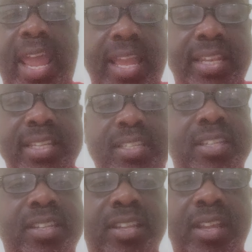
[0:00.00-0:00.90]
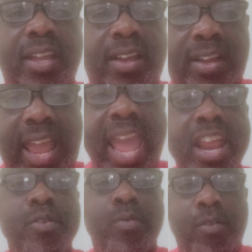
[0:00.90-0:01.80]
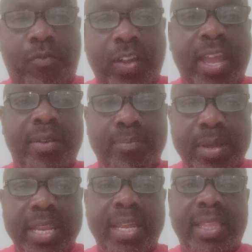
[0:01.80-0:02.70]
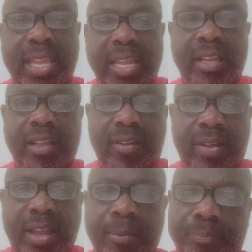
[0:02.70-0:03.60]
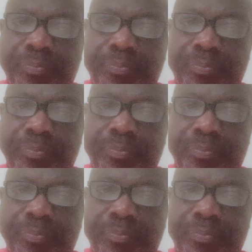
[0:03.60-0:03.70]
day. This is an annual Fed meeting thing, okay?